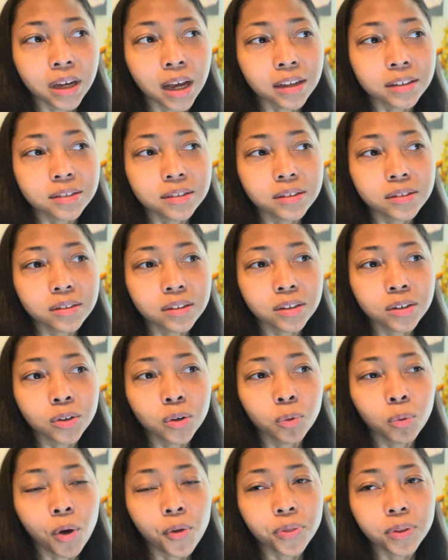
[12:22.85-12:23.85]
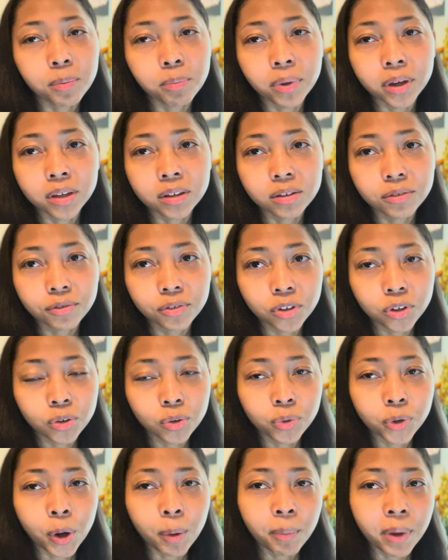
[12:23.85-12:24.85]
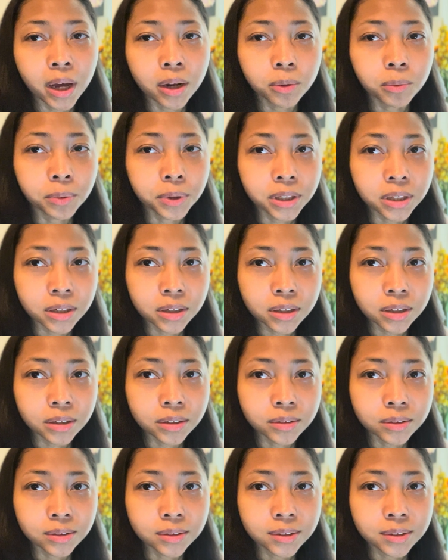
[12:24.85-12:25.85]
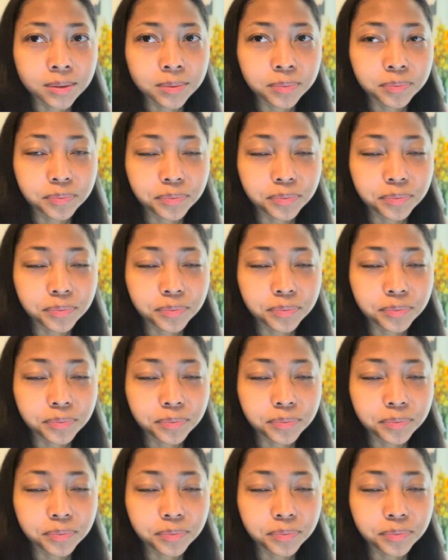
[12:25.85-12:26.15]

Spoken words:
I still want the best for you no matter what it is.